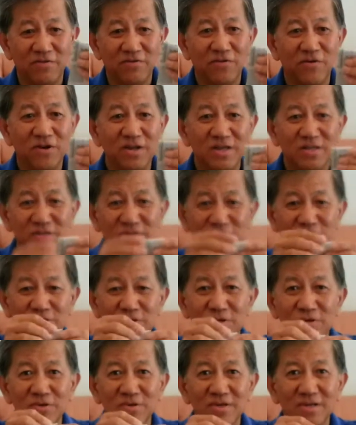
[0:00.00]
pull into
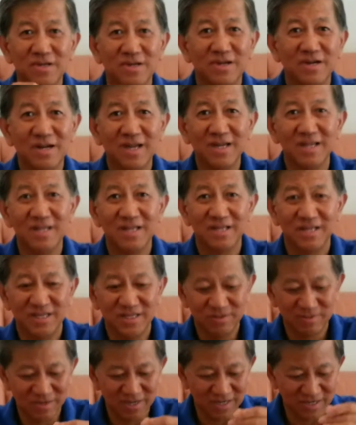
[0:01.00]
two, right?
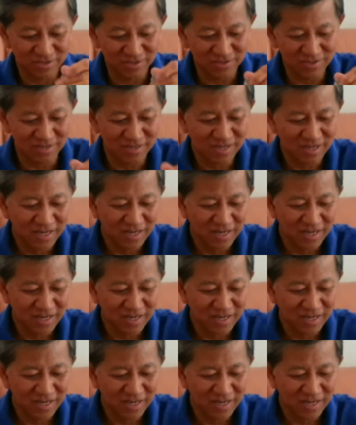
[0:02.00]
That's what I do.